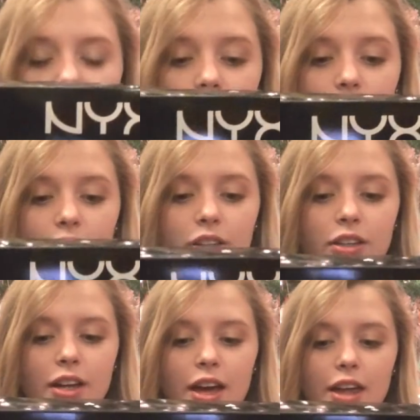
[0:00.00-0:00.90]
look
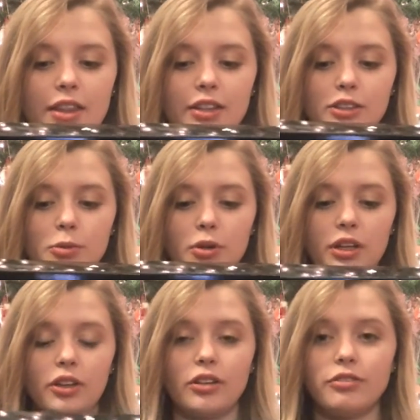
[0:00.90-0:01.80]
and then a
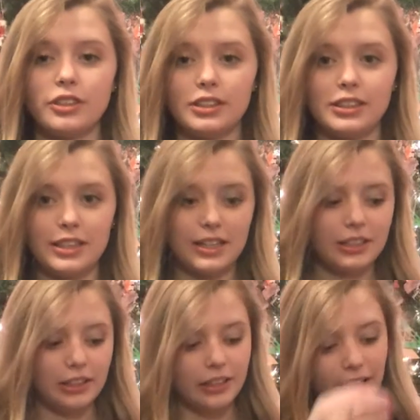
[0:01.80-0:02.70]
smoky look for
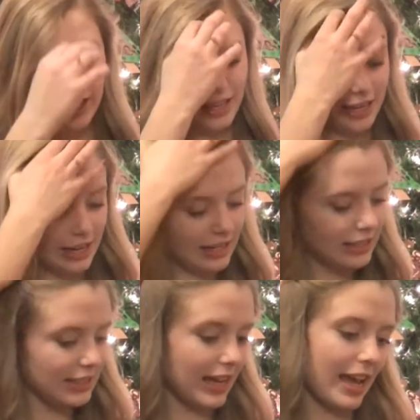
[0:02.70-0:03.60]
night
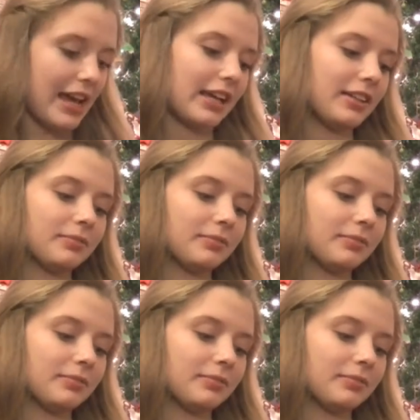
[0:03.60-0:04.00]
and day.